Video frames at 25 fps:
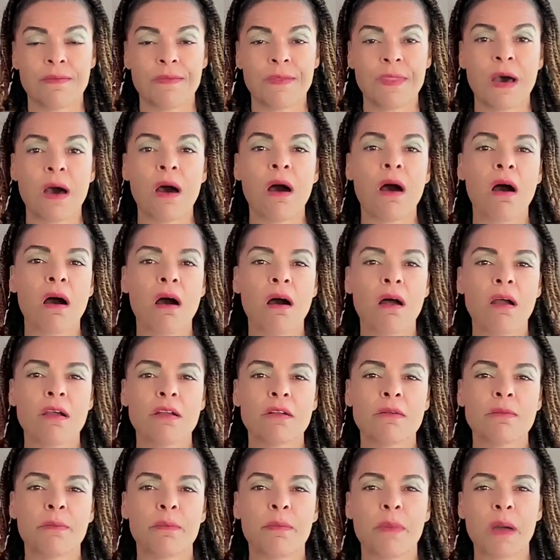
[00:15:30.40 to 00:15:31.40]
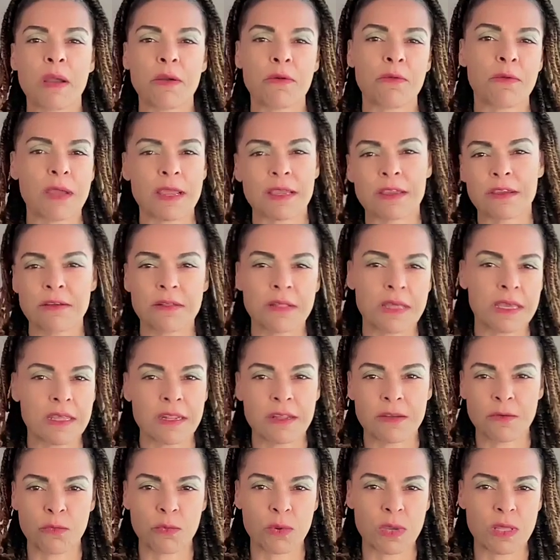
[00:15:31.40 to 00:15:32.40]
the heart by
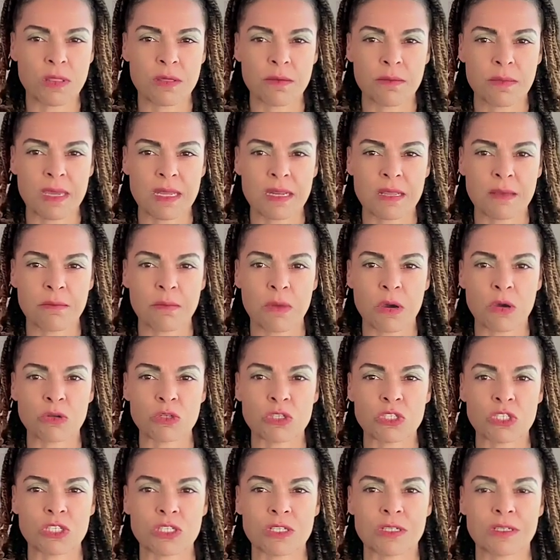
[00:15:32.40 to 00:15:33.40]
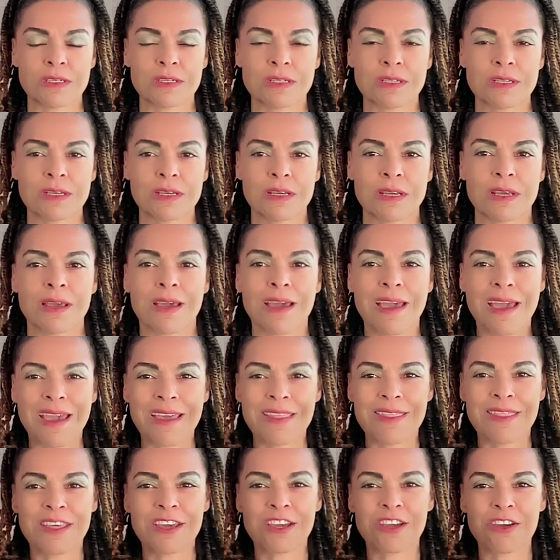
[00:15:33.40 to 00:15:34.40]
regulating rhythm and emotion,
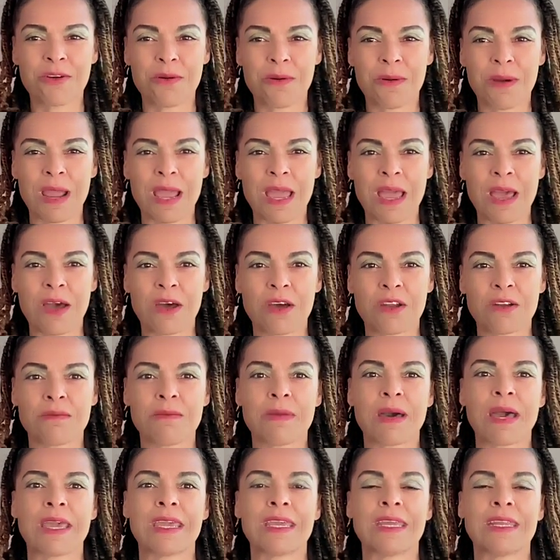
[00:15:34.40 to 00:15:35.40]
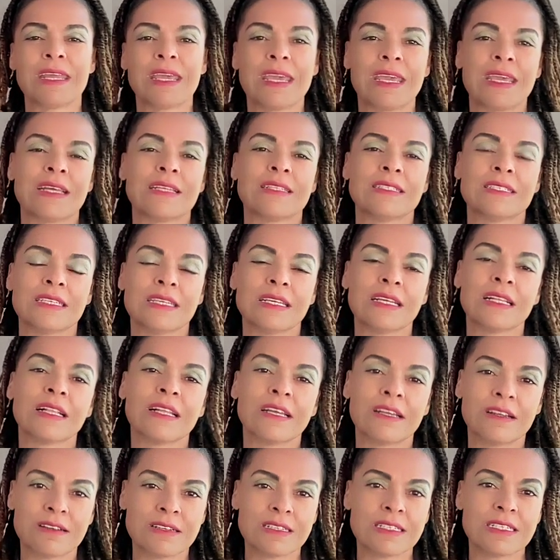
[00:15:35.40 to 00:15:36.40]
and the crown by enhancing
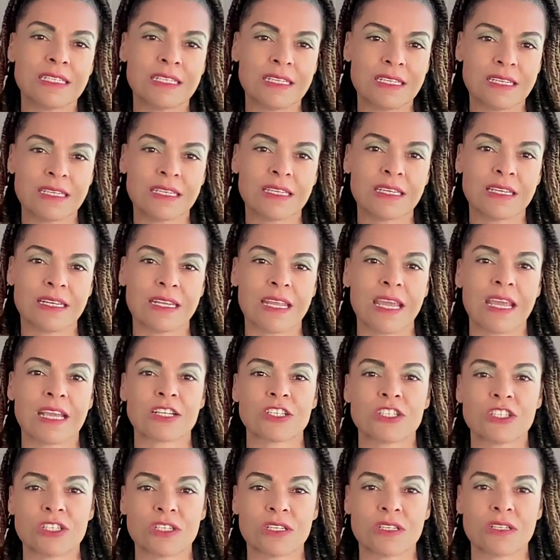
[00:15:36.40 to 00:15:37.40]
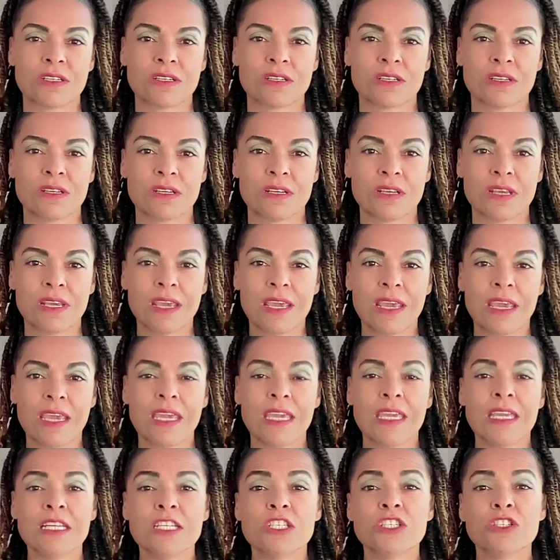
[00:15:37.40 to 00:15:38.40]
clarity and connection.
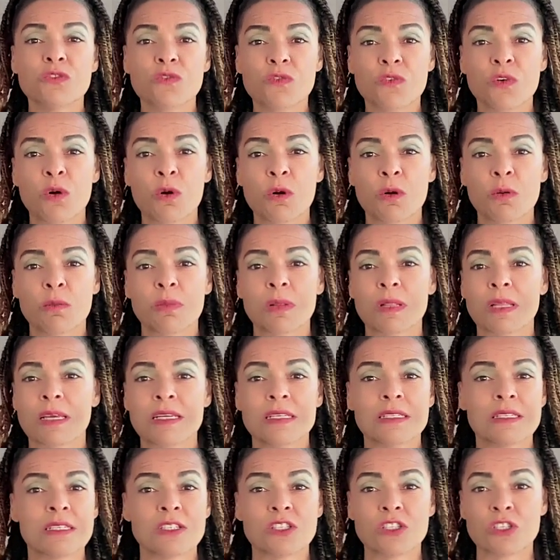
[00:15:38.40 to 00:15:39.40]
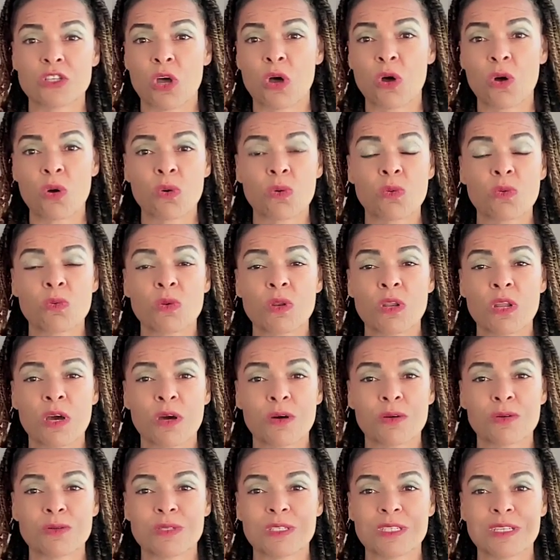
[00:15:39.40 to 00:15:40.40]
Each form plays its own
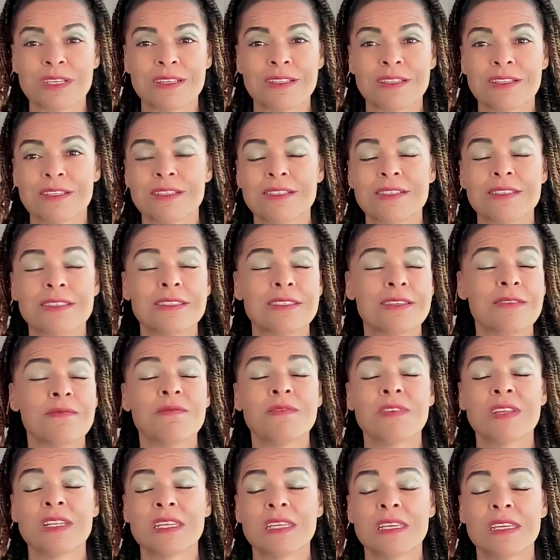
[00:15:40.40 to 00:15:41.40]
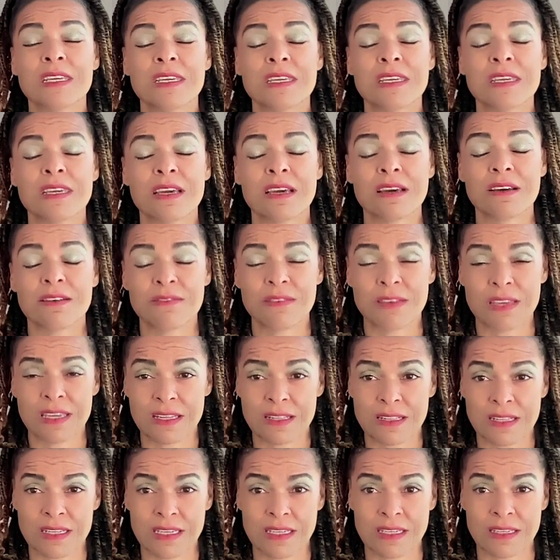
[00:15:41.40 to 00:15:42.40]
note in the symphony of
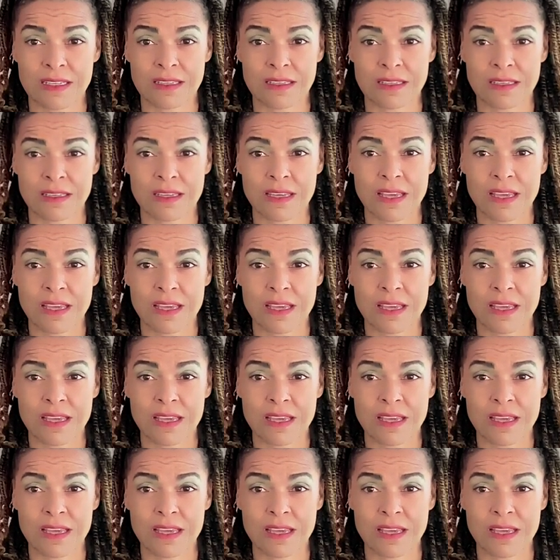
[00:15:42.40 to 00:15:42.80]
healing.